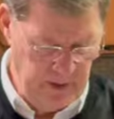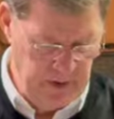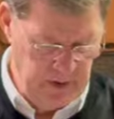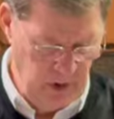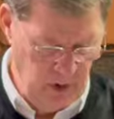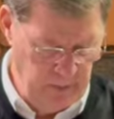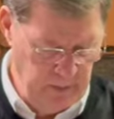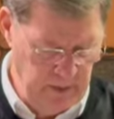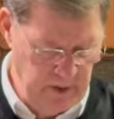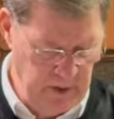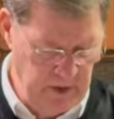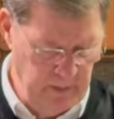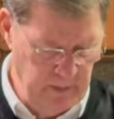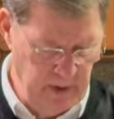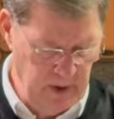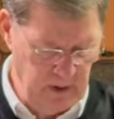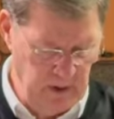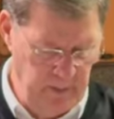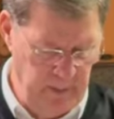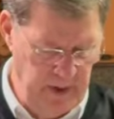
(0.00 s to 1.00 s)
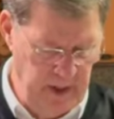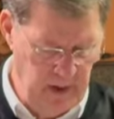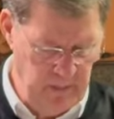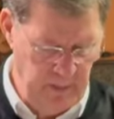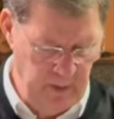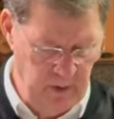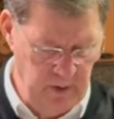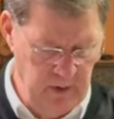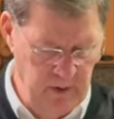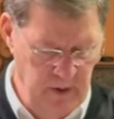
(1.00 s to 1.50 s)
serpents among the
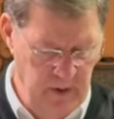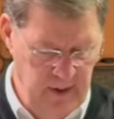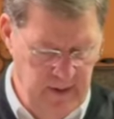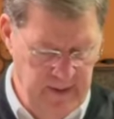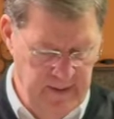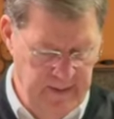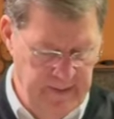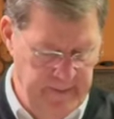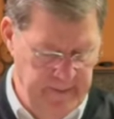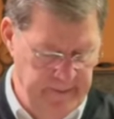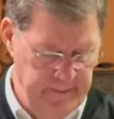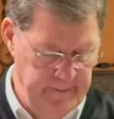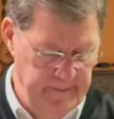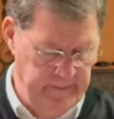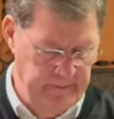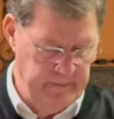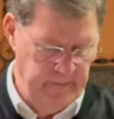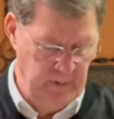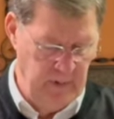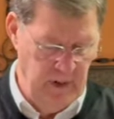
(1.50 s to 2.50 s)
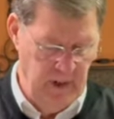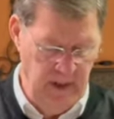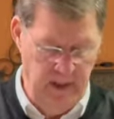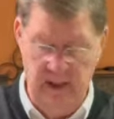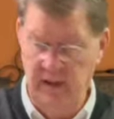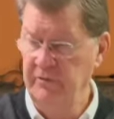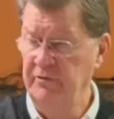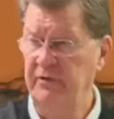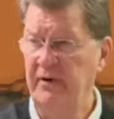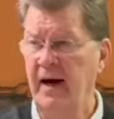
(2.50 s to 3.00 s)
people. And
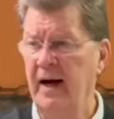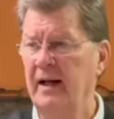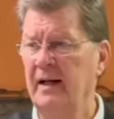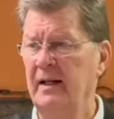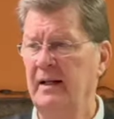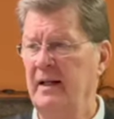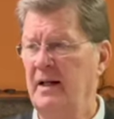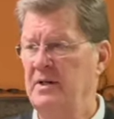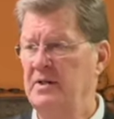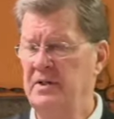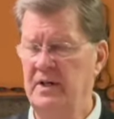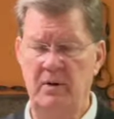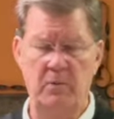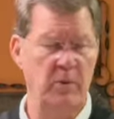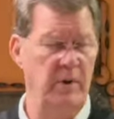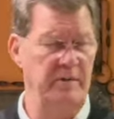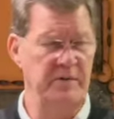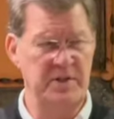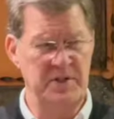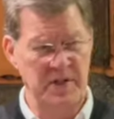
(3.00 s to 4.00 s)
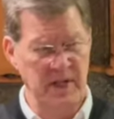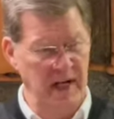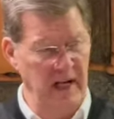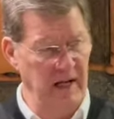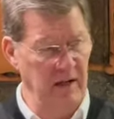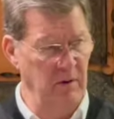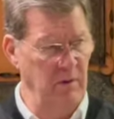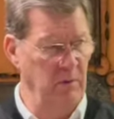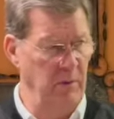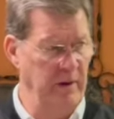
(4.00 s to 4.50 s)
then finally they said, we've
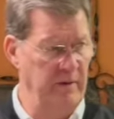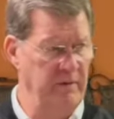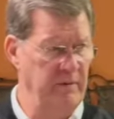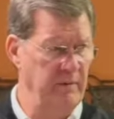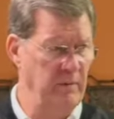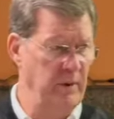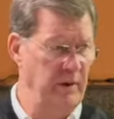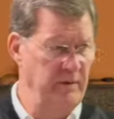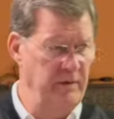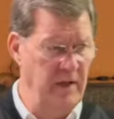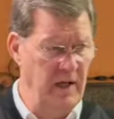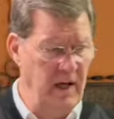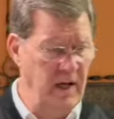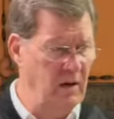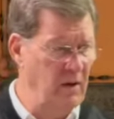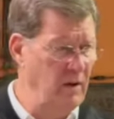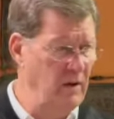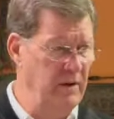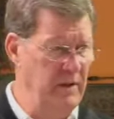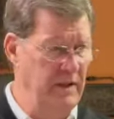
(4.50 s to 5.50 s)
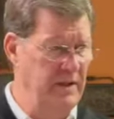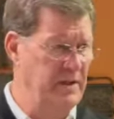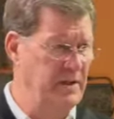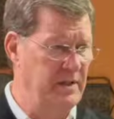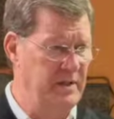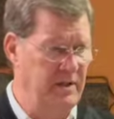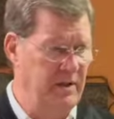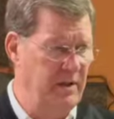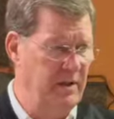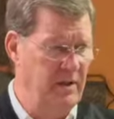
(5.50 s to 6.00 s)
sinned, we've got all
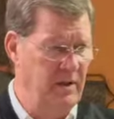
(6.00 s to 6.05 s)
this,